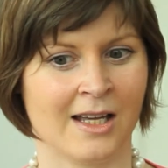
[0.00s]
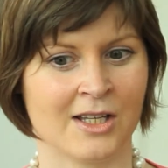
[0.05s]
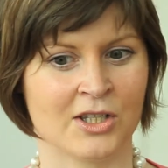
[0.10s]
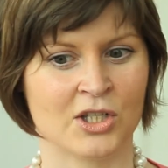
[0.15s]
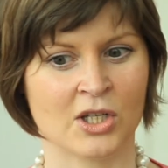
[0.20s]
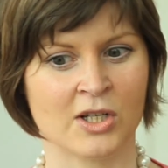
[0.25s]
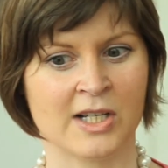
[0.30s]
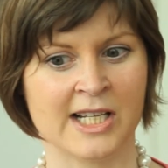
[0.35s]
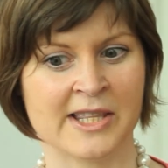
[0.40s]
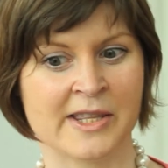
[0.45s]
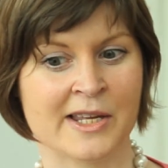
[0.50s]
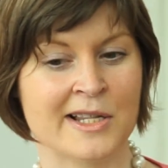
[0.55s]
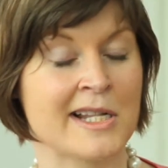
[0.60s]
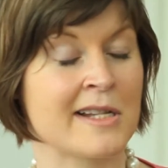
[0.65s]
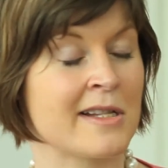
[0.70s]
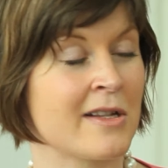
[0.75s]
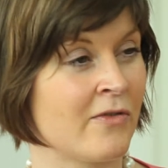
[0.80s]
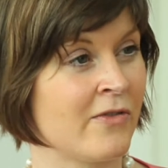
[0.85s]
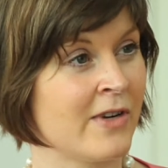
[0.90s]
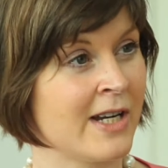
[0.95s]
Julie, this
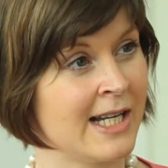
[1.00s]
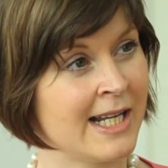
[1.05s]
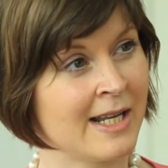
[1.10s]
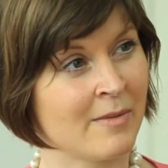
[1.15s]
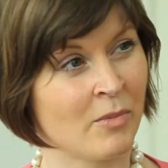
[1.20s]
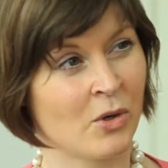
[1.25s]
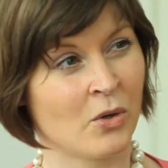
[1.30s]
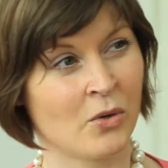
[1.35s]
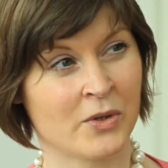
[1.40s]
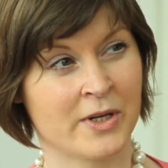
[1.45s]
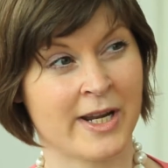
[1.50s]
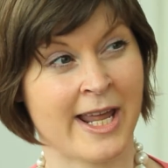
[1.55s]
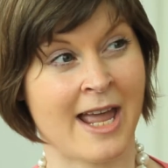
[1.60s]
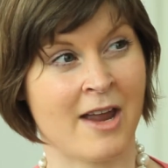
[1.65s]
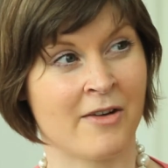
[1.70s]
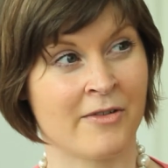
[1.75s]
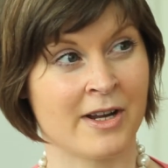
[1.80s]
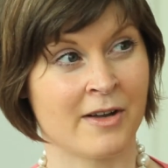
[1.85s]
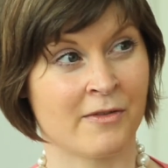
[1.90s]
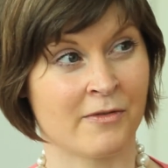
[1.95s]
is a really important
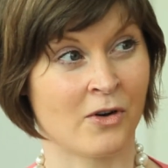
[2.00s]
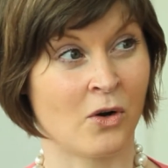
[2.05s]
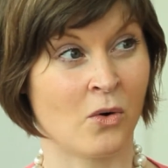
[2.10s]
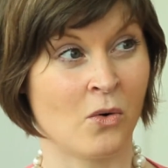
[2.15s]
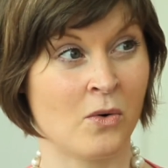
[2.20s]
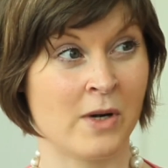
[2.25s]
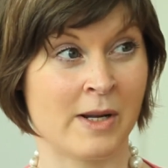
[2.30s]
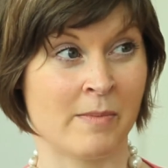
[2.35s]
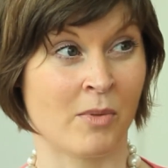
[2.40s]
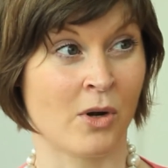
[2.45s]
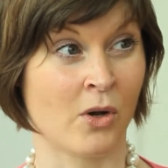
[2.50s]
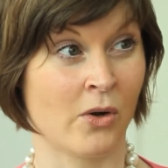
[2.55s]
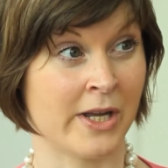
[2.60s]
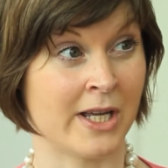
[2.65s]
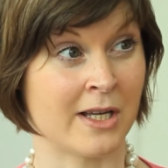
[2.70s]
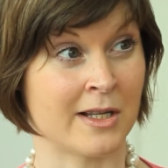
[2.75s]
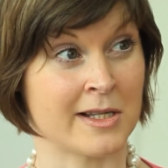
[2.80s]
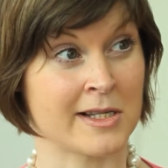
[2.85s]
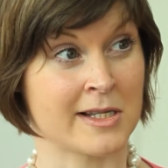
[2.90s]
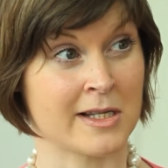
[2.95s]
area for all
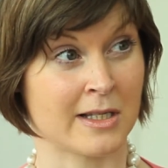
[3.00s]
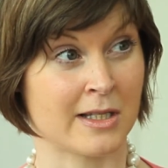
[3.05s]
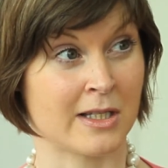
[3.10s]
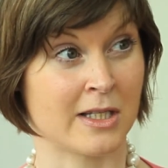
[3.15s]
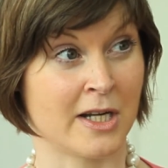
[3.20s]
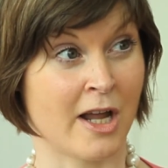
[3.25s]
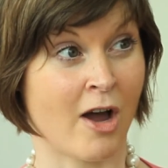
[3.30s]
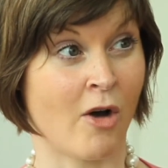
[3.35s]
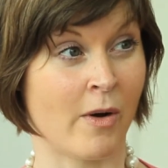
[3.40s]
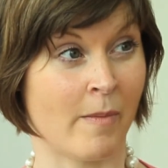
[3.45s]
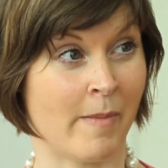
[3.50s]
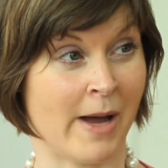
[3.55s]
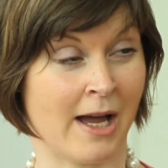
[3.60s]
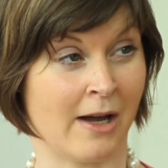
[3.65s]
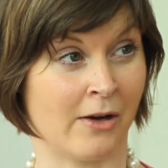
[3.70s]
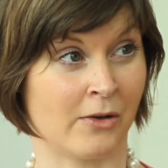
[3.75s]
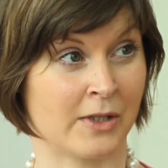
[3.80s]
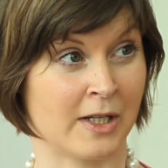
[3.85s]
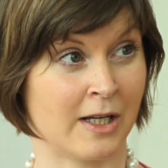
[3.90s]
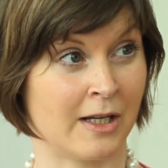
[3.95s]
employers to know
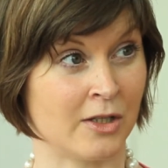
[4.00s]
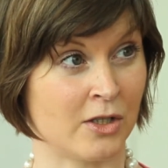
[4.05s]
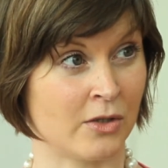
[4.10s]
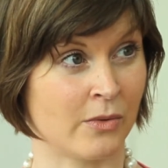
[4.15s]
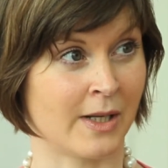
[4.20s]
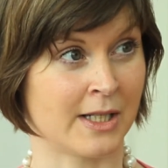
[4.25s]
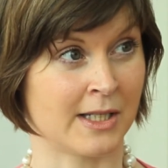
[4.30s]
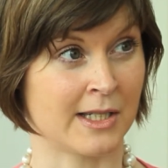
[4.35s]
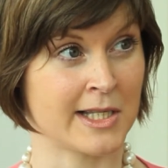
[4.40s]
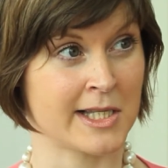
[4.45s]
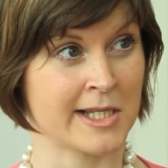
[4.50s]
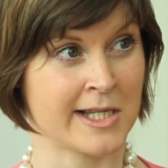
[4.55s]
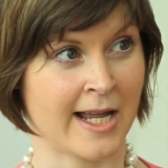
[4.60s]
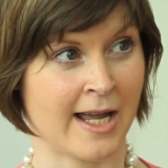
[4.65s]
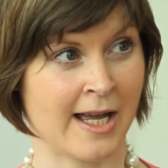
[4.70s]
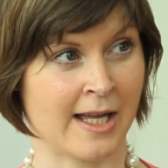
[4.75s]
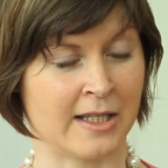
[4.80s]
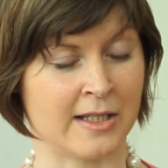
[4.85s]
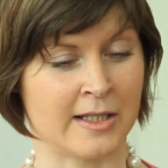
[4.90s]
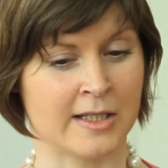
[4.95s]
about and to
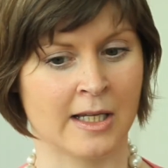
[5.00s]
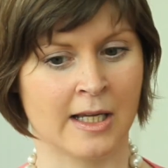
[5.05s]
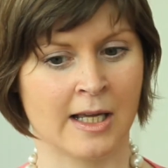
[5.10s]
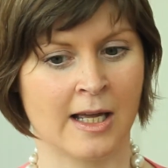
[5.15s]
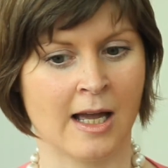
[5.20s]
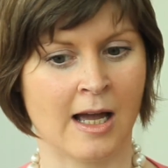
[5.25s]
understand.